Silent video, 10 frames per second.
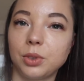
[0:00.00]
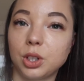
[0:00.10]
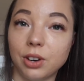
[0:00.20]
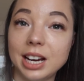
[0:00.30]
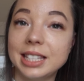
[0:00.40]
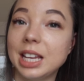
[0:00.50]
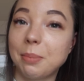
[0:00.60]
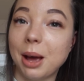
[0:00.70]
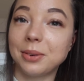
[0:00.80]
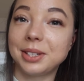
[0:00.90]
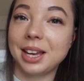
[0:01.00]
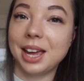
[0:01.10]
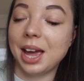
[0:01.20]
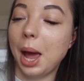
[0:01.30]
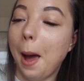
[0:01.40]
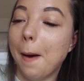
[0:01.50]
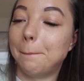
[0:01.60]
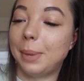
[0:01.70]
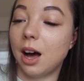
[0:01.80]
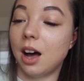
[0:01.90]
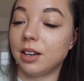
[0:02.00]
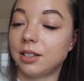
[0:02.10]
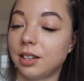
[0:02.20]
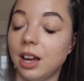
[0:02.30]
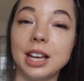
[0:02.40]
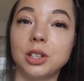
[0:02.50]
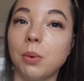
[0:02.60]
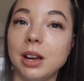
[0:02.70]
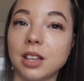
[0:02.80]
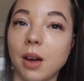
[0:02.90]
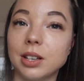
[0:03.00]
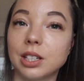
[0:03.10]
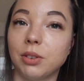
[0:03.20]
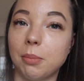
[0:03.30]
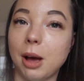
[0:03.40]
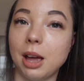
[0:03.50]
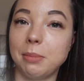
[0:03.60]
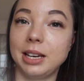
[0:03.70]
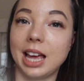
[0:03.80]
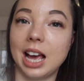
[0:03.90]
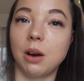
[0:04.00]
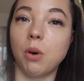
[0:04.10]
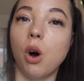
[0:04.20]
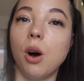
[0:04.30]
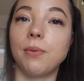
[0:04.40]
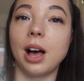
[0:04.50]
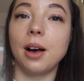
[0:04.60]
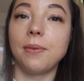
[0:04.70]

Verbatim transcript: crazy about it but it's always going to remind me now of our